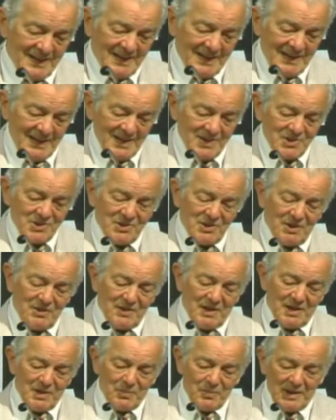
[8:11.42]
I still
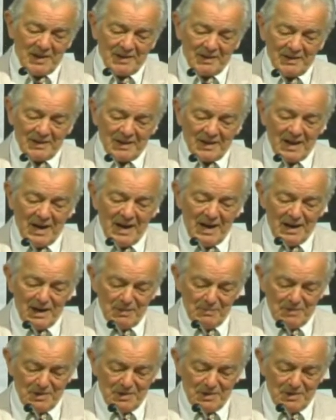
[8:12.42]
write a weekly column